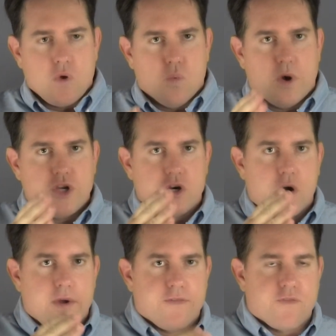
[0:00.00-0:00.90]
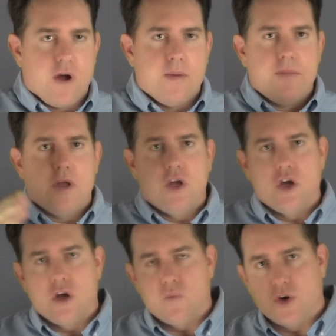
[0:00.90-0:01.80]
what you're going from,
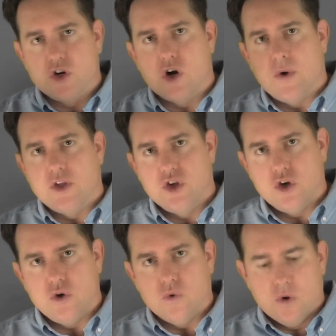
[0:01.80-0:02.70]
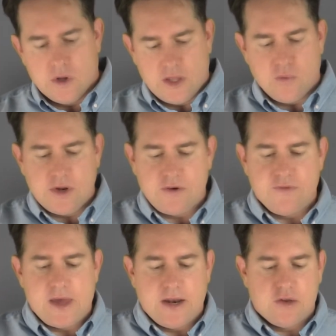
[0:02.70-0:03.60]
what you're going to. And the reason
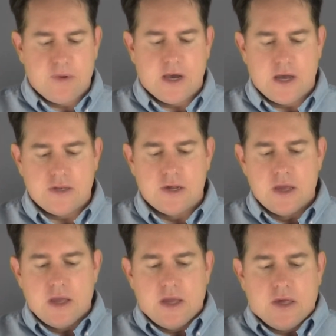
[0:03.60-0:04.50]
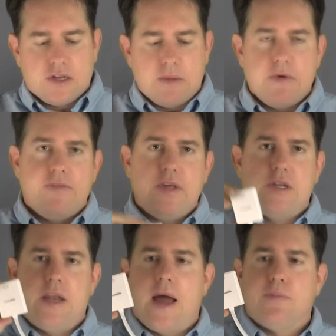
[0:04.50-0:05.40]
for that is because some of these
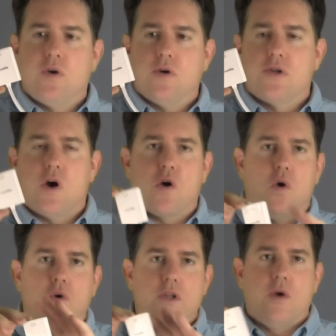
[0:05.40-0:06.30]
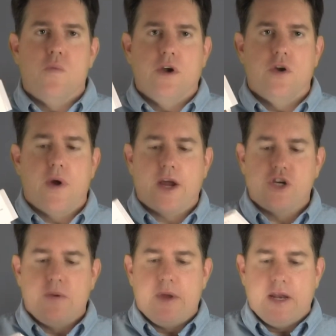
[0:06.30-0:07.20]
adapters are only in one
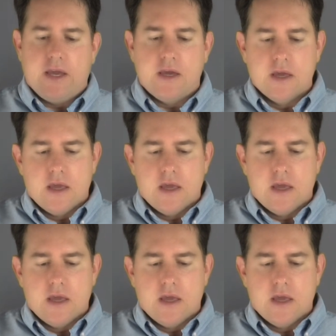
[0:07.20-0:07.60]
direction, meaning